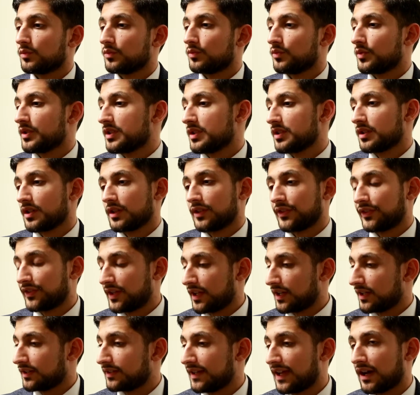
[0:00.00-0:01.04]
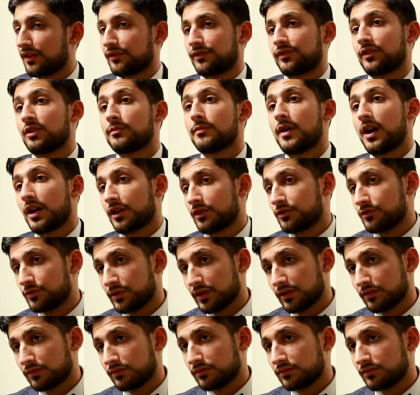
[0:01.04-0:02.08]
we set it down for a mock
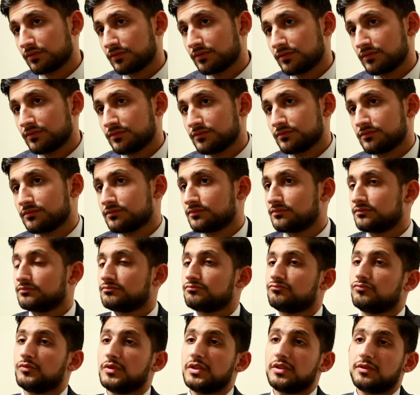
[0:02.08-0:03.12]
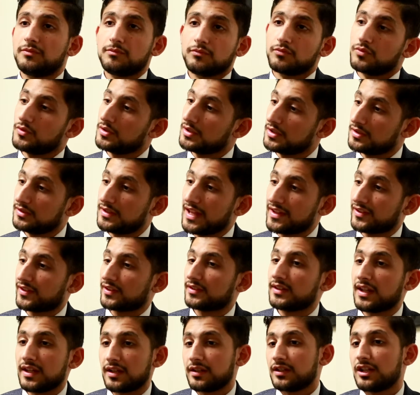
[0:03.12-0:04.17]
drill. We
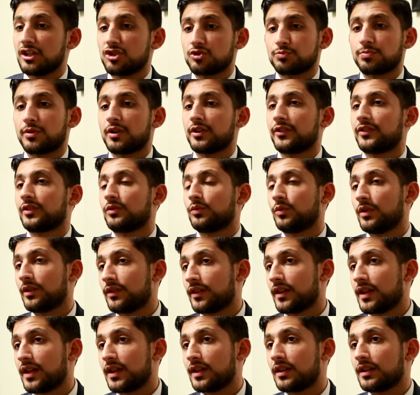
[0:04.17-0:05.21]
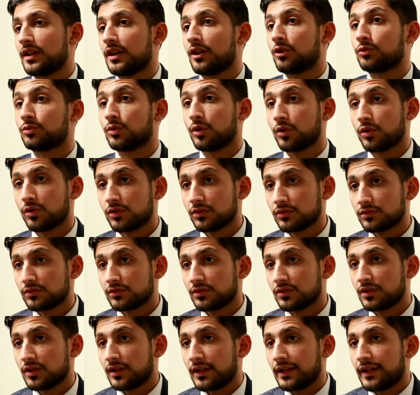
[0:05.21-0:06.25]
designated each person with a role,
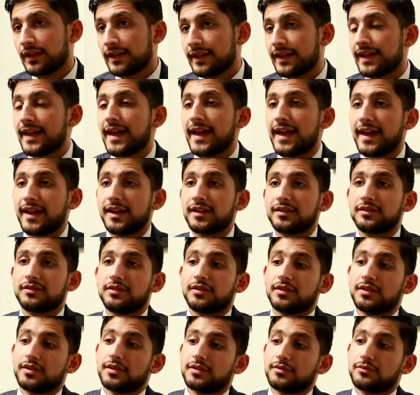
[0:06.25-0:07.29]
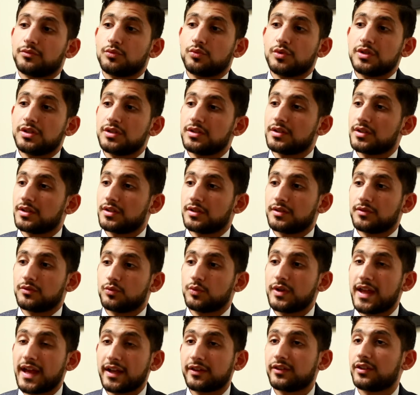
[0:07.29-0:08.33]
and we
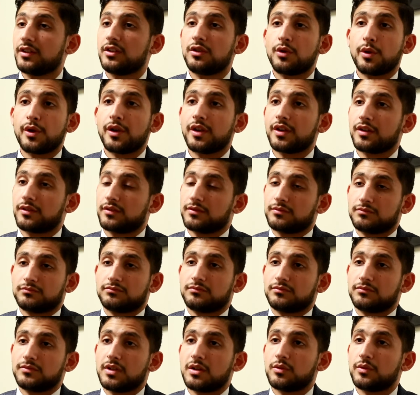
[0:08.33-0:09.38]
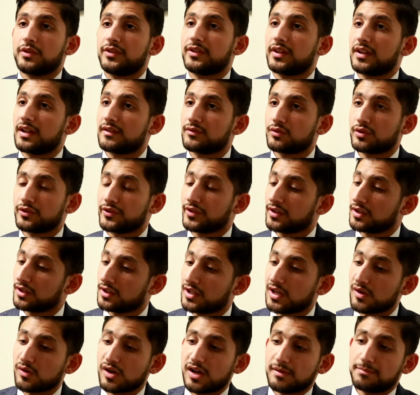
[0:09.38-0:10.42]
executed it. And we said everyone's going to
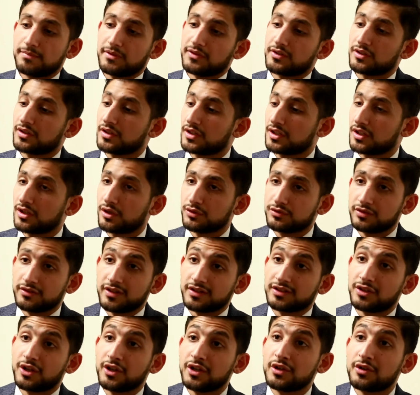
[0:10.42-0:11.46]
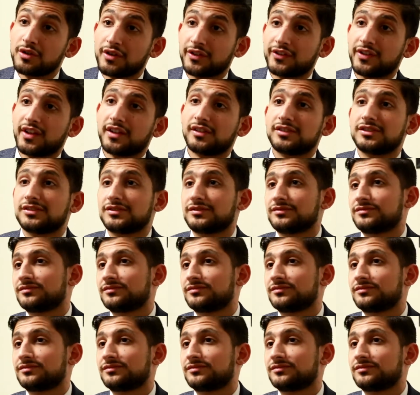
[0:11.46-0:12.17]
go up and they're going to go to the Toyota Center.